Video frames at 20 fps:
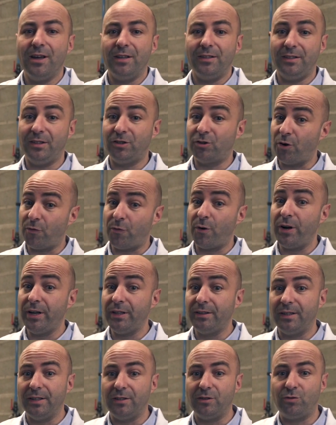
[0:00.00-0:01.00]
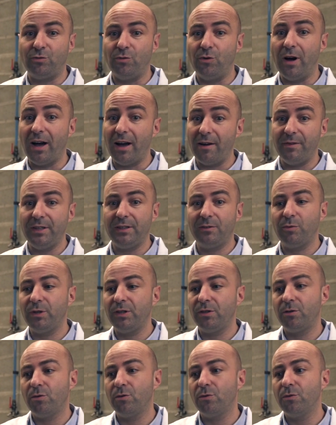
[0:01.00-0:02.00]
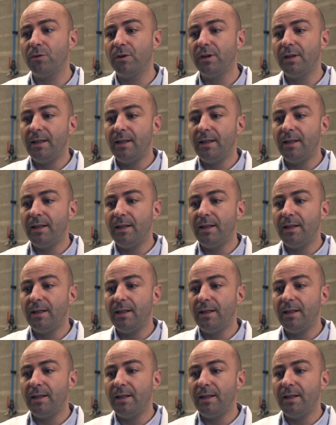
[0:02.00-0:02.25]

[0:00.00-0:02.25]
discover it is to have it with you.